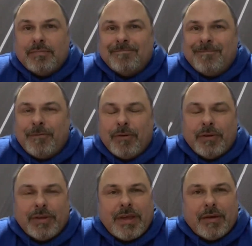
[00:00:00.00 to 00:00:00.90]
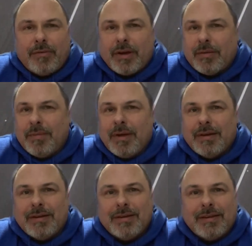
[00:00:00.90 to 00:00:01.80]
Really can't
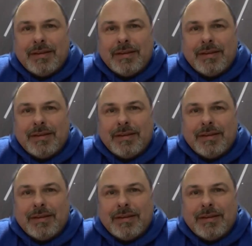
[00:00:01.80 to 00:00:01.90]
recommend